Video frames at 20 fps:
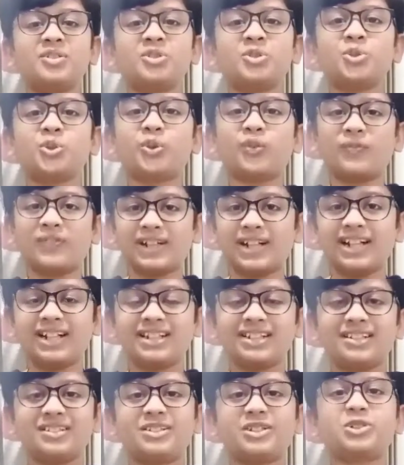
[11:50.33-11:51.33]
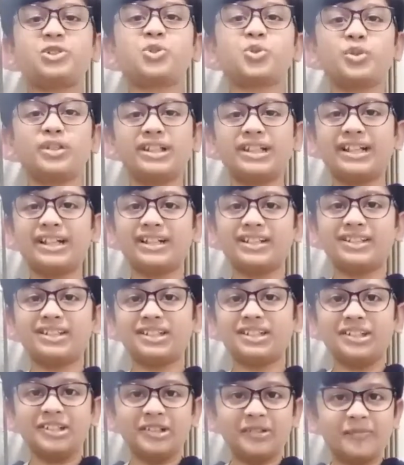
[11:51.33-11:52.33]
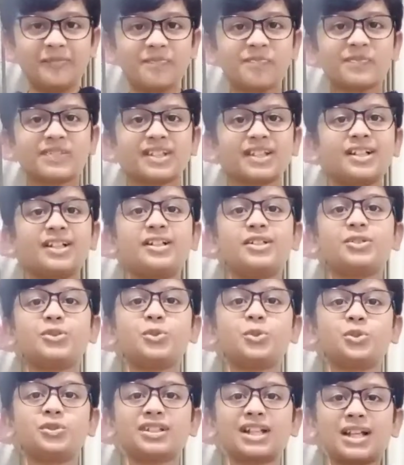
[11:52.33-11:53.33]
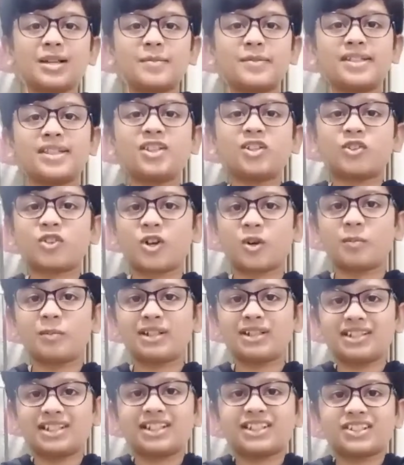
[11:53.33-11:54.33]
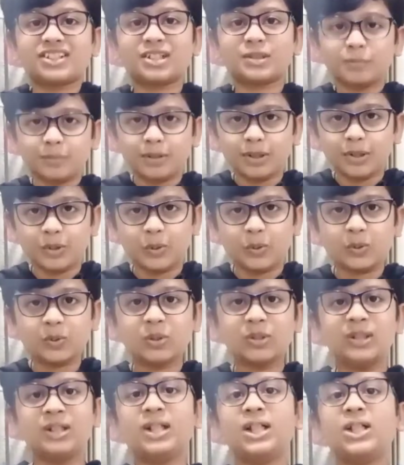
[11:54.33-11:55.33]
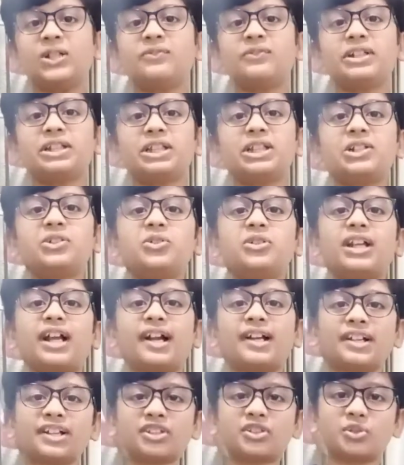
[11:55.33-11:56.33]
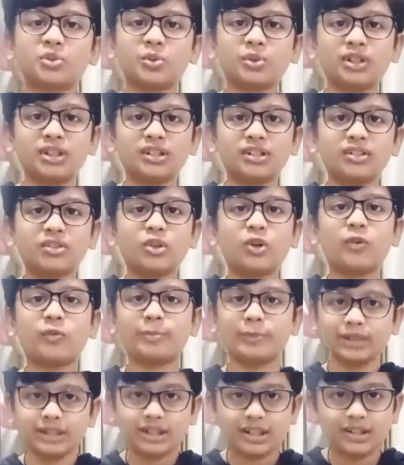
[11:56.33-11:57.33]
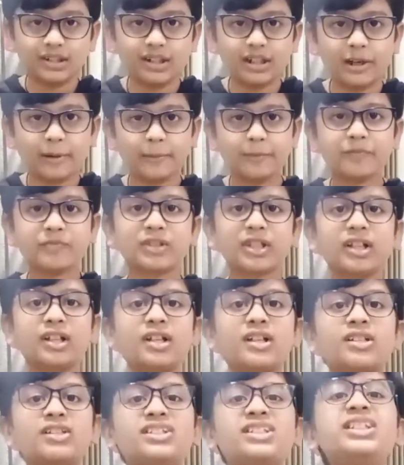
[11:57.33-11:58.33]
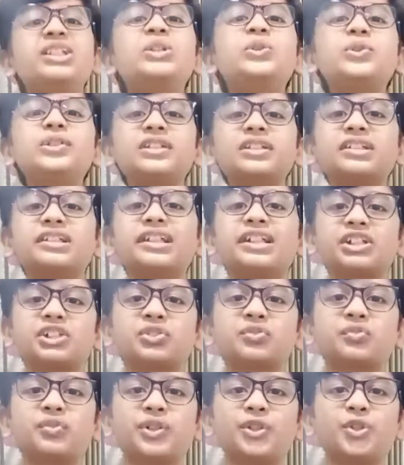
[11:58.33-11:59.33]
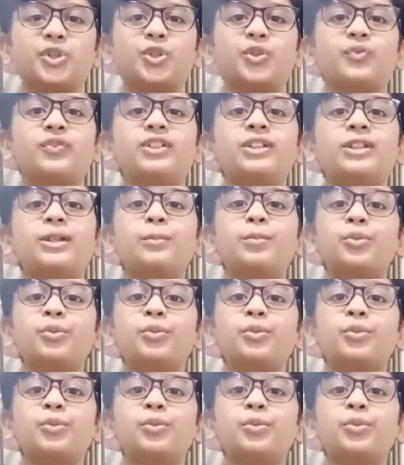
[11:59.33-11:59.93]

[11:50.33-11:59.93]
So friends, the story ends here. Do tell me in the comment section below whether you like the story of Matilda. See you in the next video with